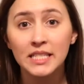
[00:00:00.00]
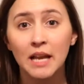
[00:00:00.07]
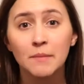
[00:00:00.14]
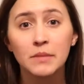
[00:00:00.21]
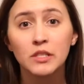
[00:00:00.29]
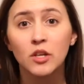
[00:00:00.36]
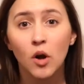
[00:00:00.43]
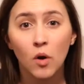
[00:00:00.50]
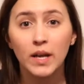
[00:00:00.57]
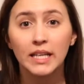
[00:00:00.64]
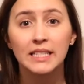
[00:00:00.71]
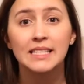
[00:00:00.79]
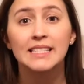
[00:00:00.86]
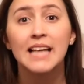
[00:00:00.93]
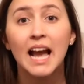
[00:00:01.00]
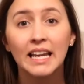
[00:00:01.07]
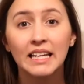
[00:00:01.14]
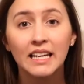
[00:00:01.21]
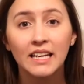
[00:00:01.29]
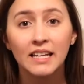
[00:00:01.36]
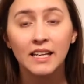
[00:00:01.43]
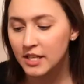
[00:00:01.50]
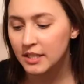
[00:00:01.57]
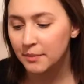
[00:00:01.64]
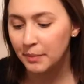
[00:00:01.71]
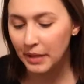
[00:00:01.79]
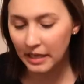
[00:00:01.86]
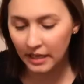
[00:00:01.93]
I'm so excited to
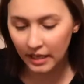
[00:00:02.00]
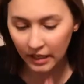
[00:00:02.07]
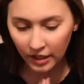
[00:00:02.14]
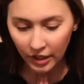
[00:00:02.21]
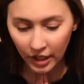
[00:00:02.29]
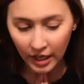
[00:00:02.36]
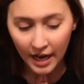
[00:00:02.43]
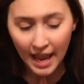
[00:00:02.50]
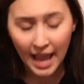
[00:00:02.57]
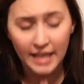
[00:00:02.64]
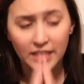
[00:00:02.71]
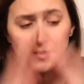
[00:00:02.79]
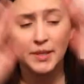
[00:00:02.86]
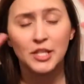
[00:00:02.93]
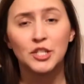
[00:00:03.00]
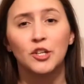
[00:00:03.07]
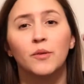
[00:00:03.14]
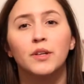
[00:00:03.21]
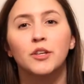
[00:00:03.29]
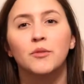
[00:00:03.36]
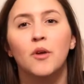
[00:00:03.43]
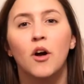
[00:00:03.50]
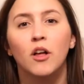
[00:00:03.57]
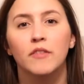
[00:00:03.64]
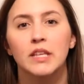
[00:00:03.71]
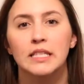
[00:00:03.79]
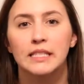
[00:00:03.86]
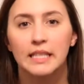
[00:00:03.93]
be here and to be showing you all
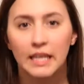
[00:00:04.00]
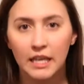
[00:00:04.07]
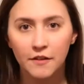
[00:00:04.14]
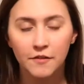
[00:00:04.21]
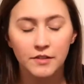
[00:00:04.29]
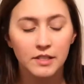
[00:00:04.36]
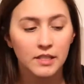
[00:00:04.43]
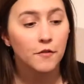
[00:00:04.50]
of these gifts.